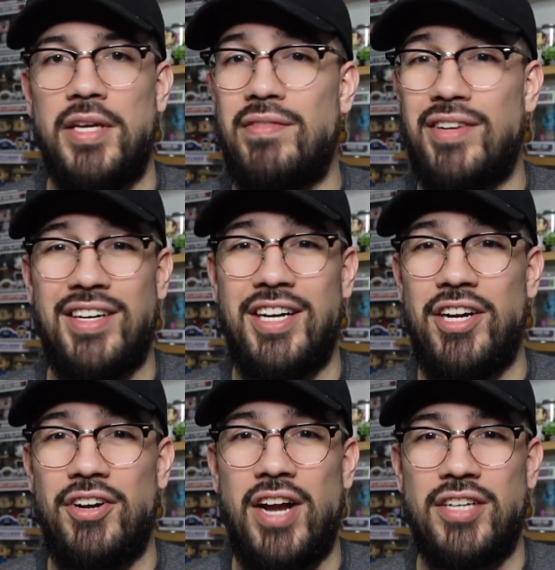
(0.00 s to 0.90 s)
even in an
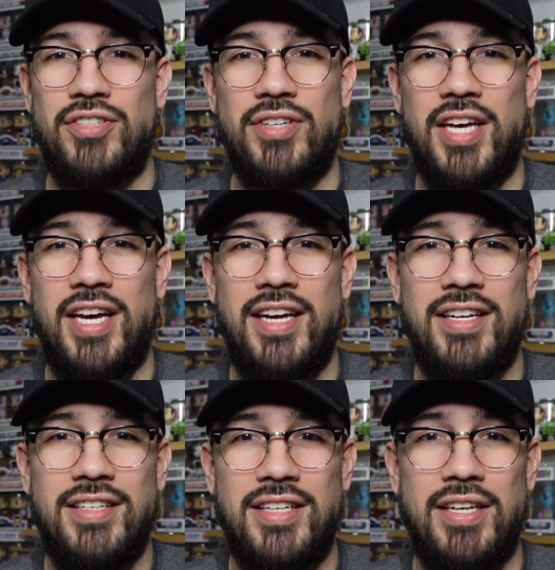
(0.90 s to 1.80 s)
international
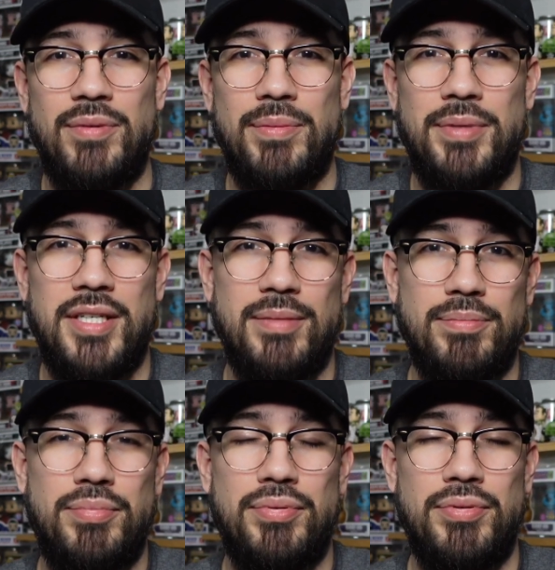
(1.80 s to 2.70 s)
can, it would be
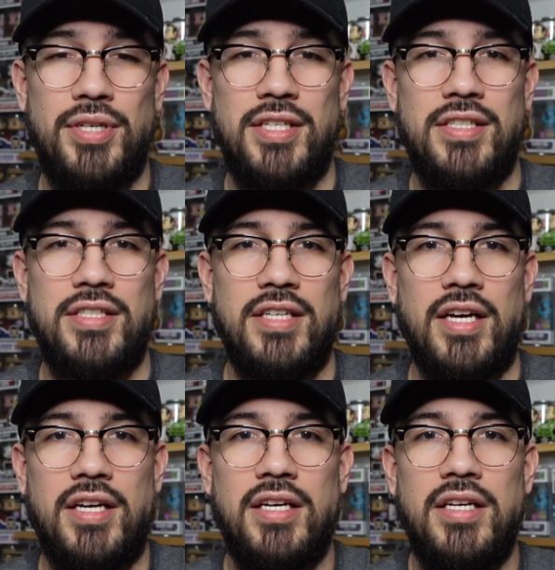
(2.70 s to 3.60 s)
pretty sick.
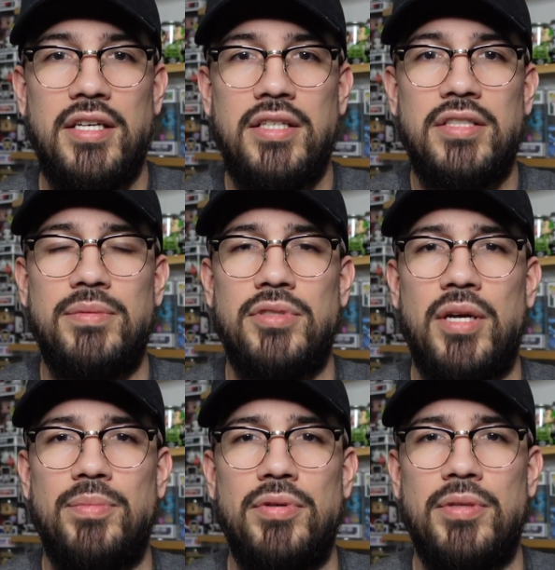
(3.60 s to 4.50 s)
Let me
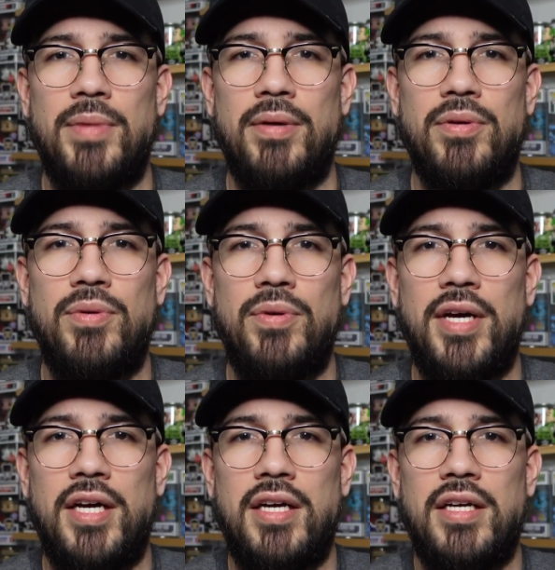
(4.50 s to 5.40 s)
try to pull him out
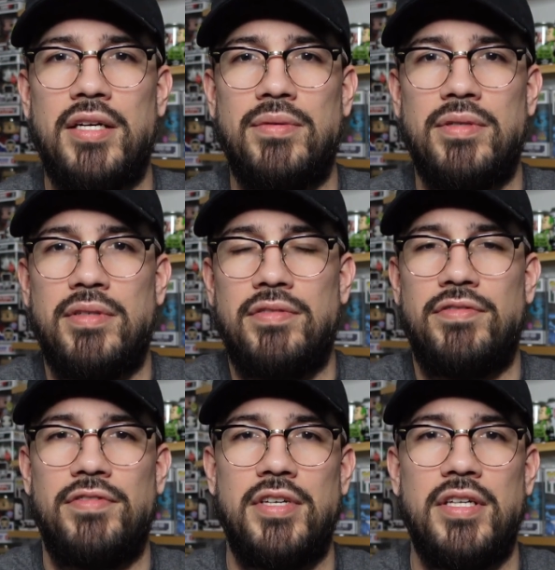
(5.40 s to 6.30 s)
quick. I want to
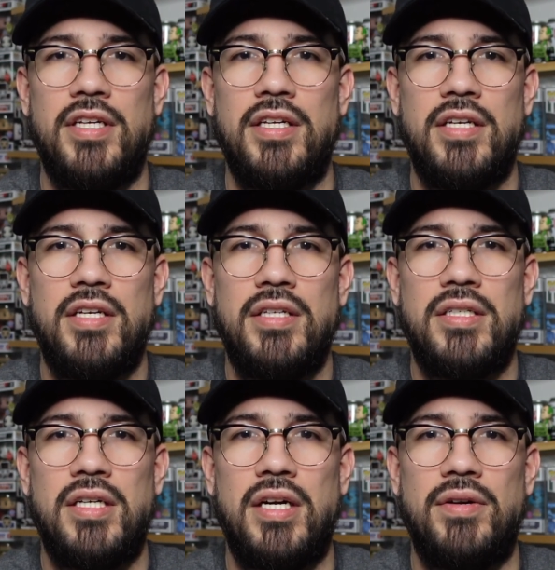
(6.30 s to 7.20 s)
feel it.
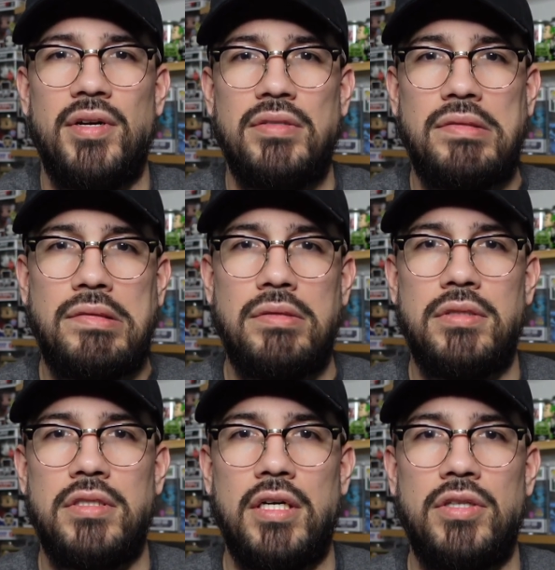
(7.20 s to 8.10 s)
All right, here we go.
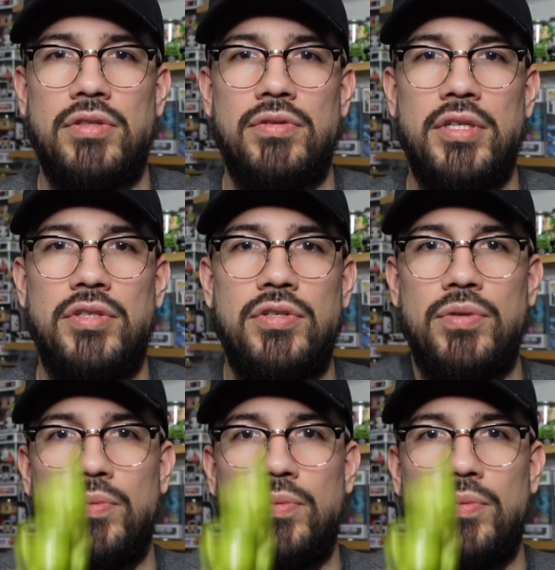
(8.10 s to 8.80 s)
Stuck. 3, 2,